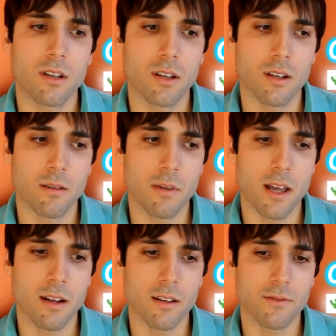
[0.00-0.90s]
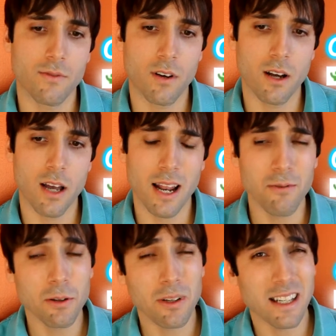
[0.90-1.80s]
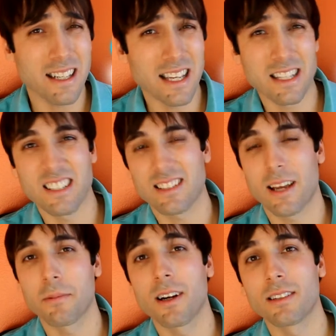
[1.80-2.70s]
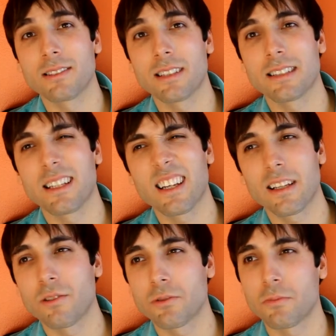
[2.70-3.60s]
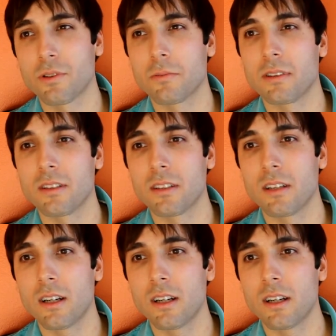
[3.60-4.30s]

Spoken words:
and I really want to get an 8-inch tablet, honestly, because I like that ultra portability.